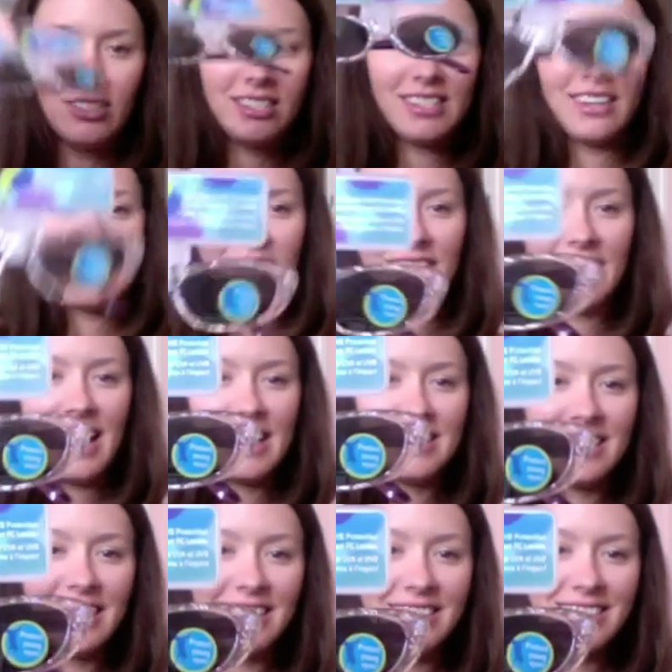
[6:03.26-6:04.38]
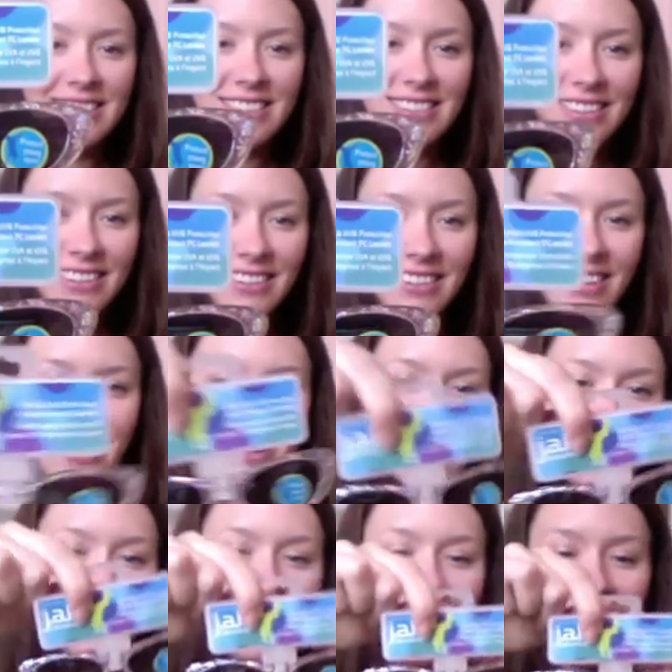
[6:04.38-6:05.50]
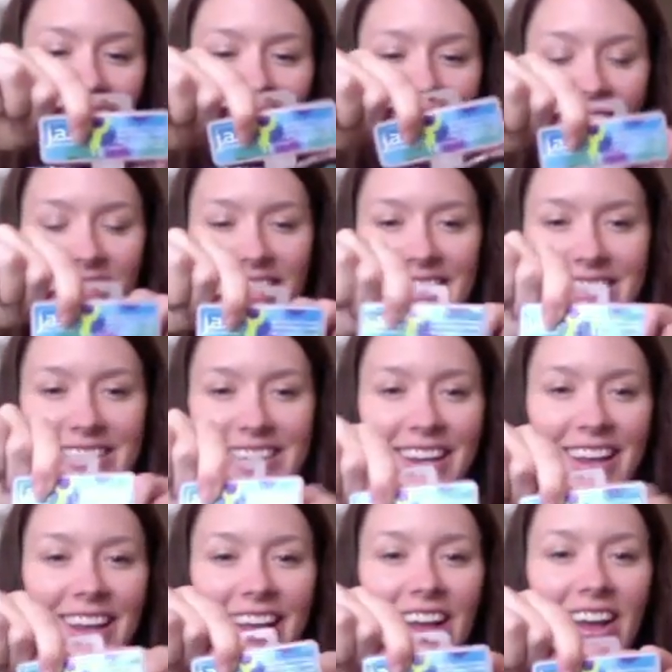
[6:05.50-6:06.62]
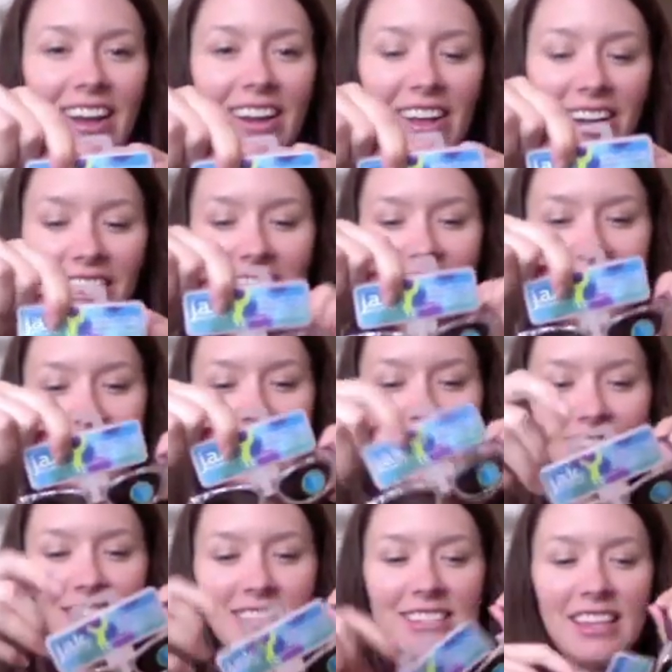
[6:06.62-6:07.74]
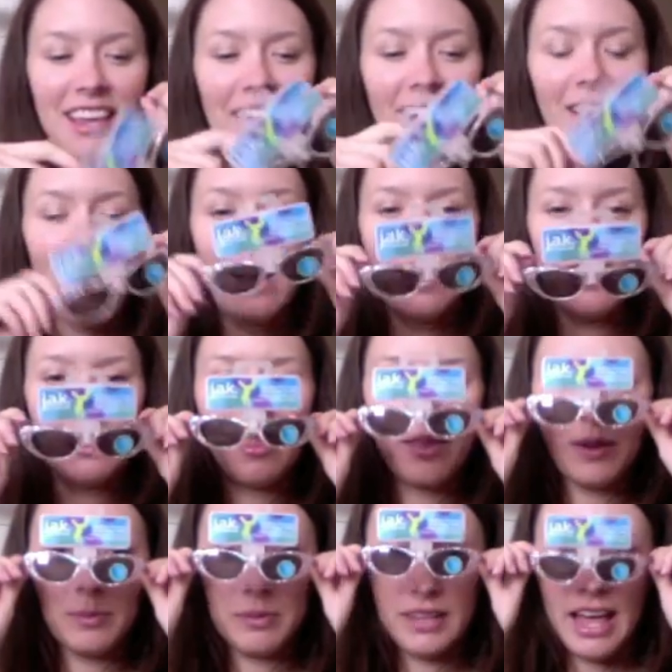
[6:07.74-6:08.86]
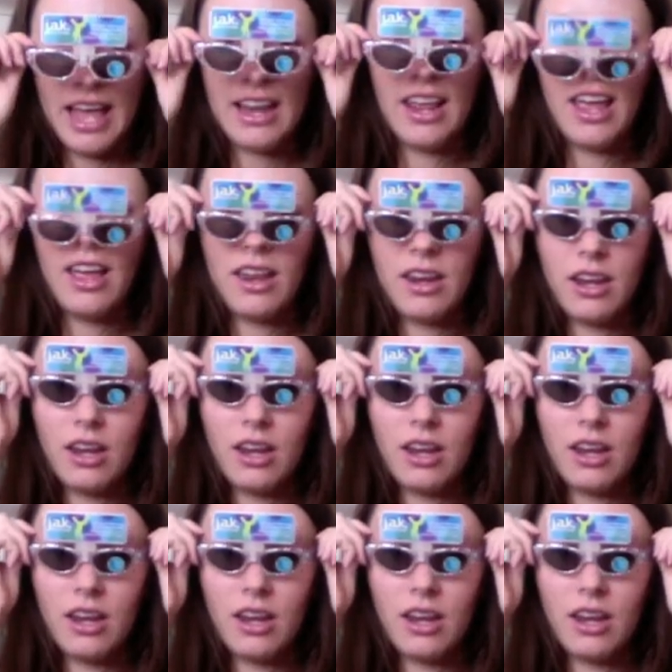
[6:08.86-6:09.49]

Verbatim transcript: sunglasses, which are the cutest thing on the planet.